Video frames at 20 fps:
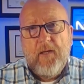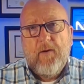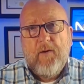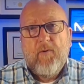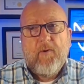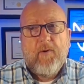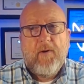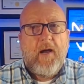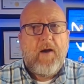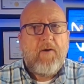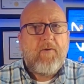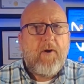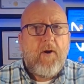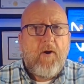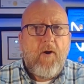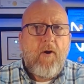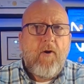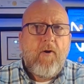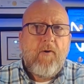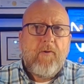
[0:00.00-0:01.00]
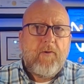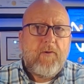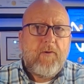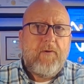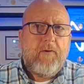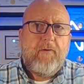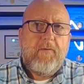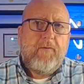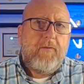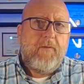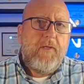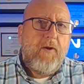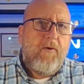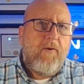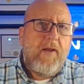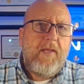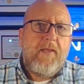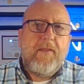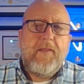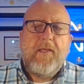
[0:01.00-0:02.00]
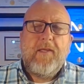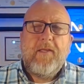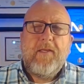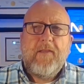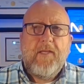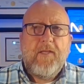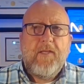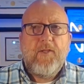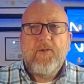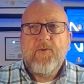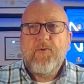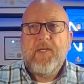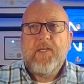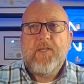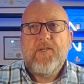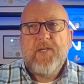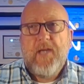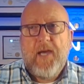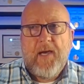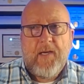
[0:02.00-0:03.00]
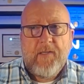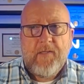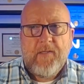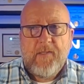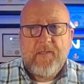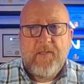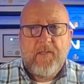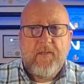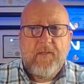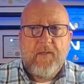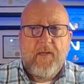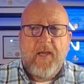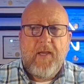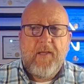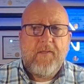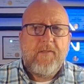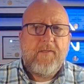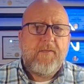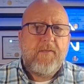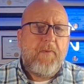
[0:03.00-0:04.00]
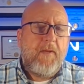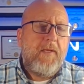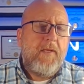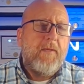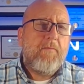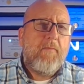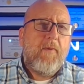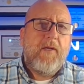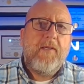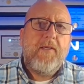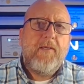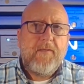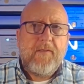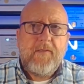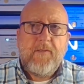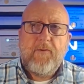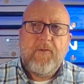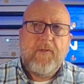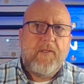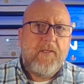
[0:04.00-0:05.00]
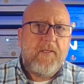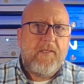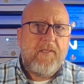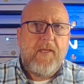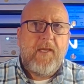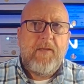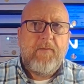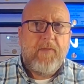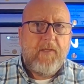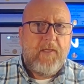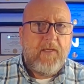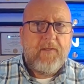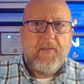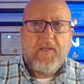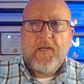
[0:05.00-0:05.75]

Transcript: Or alcohol, or, anything that you ingest, and spending money is sort of the same thing.